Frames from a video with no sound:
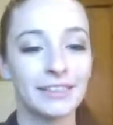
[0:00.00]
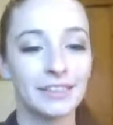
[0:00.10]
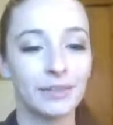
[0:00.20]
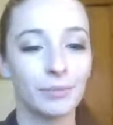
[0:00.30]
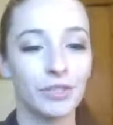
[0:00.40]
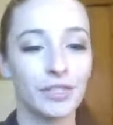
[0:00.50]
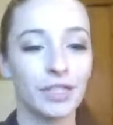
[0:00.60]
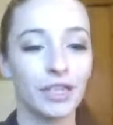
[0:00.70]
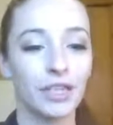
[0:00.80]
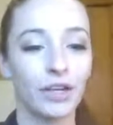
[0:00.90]
Let me just
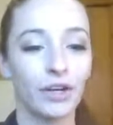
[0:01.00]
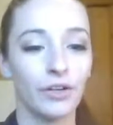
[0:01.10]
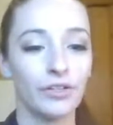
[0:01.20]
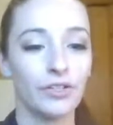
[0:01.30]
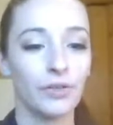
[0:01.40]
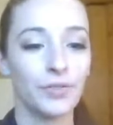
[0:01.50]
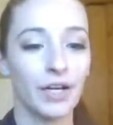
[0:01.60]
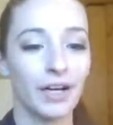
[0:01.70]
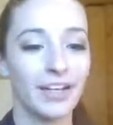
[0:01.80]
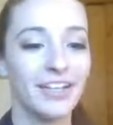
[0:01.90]
enlarge those
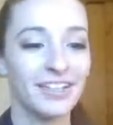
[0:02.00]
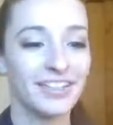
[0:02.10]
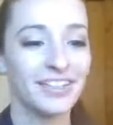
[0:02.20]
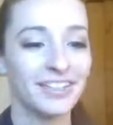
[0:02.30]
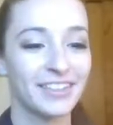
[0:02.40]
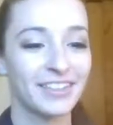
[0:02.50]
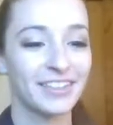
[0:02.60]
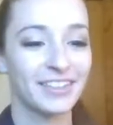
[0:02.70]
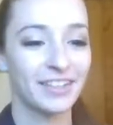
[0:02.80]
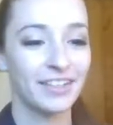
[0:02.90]
eyes.
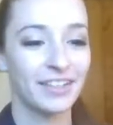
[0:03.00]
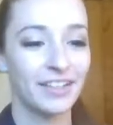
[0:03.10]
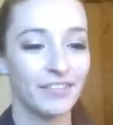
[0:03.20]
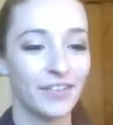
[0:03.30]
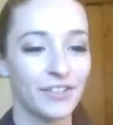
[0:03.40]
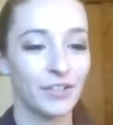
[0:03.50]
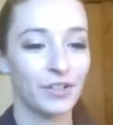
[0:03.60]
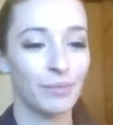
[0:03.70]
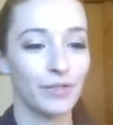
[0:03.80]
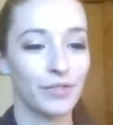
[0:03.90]
If I turn
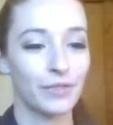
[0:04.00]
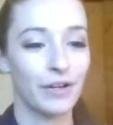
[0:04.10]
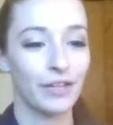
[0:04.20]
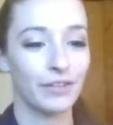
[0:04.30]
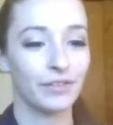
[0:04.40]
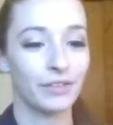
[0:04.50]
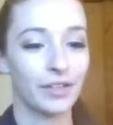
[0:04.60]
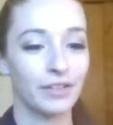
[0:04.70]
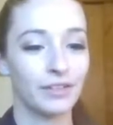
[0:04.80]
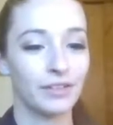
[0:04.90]
up the strength, it'll
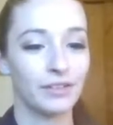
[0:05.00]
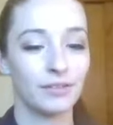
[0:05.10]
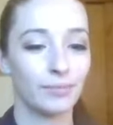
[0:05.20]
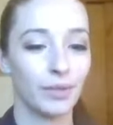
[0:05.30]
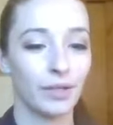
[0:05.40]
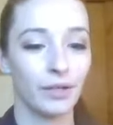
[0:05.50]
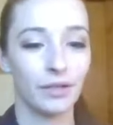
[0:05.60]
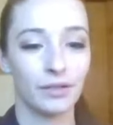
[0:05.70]
get bigger.